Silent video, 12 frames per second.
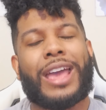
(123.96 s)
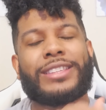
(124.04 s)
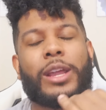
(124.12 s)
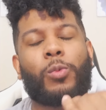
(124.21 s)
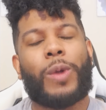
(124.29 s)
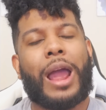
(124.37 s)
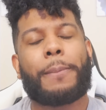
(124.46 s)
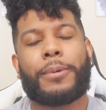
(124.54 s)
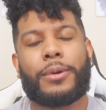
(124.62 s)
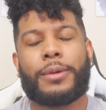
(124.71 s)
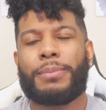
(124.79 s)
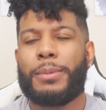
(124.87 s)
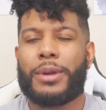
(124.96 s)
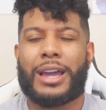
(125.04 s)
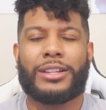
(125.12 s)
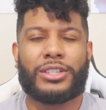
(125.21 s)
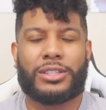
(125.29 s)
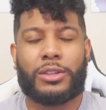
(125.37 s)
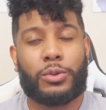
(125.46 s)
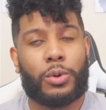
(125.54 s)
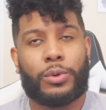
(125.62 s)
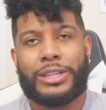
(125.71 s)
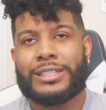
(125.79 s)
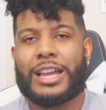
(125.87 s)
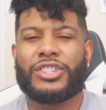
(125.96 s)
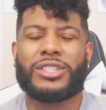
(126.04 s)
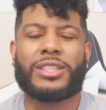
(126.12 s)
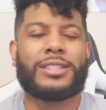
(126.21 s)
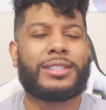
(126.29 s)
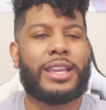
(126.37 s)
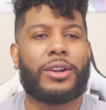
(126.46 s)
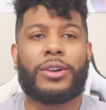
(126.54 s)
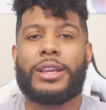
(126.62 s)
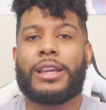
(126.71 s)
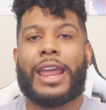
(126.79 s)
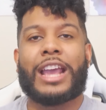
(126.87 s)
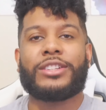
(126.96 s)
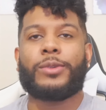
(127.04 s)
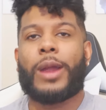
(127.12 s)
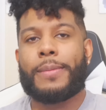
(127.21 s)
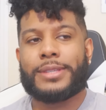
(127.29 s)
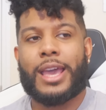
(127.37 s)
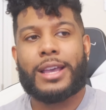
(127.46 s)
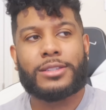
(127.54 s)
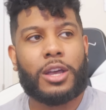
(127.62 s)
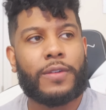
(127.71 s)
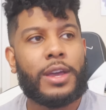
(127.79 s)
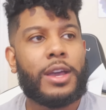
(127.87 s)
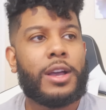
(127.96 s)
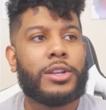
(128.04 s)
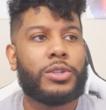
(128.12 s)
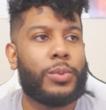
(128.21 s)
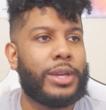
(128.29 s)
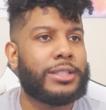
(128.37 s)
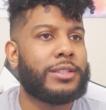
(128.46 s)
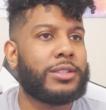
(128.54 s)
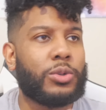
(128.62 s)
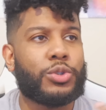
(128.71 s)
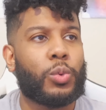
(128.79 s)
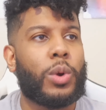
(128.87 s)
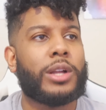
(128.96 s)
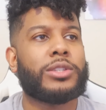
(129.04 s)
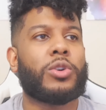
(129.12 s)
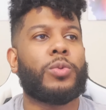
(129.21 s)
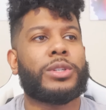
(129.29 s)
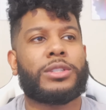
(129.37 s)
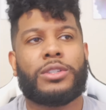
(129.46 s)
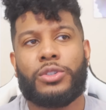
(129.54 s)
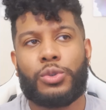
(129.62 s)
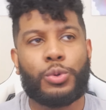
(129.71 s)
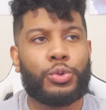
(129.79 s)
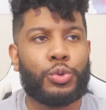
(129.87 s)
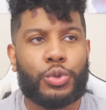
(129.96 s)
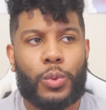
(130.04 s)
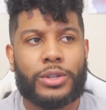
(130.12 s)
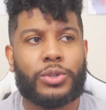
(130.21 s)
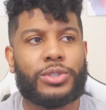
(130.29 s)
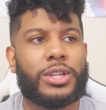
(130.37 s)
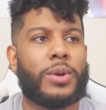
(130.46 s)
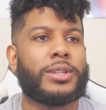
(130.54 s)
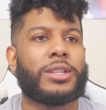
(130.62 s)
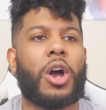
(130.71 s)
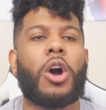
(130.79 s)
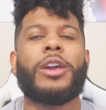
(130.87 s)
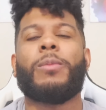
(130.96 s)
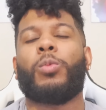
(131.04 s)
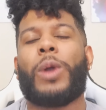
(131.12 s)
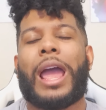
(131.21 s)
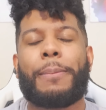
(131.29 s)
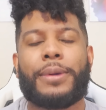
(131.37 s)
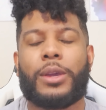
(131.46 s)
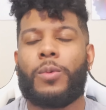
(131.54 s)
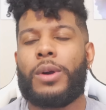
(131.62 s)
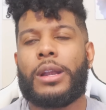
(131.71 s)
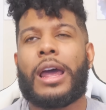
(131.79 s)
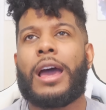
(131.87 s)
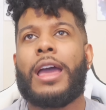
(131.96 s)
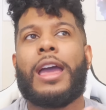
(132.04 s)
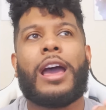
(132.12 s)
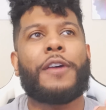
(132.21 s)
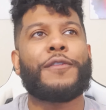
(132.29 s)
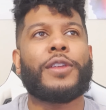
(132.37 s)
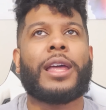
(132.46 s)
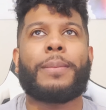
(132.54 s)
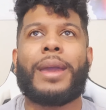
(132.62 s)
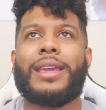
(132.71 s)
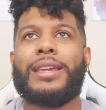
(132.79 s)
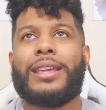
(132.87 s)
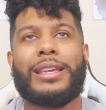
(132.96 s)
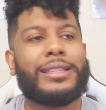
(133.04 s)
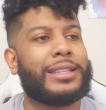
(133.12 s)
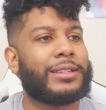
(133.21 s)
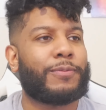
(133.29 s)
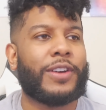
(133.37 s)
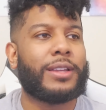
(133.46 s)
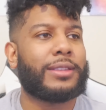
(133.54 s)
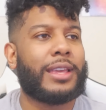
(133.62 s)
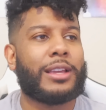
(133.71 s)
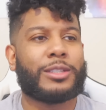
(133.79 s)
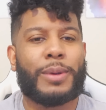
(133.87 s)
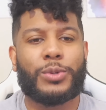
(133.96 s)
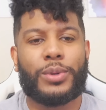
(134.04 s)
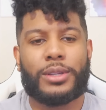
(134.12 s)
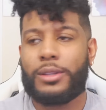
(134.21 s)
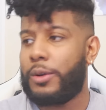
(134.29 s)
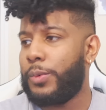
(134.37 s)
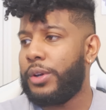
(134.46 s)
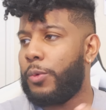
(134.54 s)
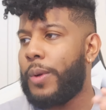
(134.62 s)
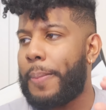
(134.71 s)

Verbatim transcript: as a rapper, and people kind of just, you know, he's not just a singer, he can actually rap his ass off. So when we get to this New Toronto, was, you know, New Toronto series is all him rapping and whatnot. I feel like, man, he did his fucking thing. Especially, look, we,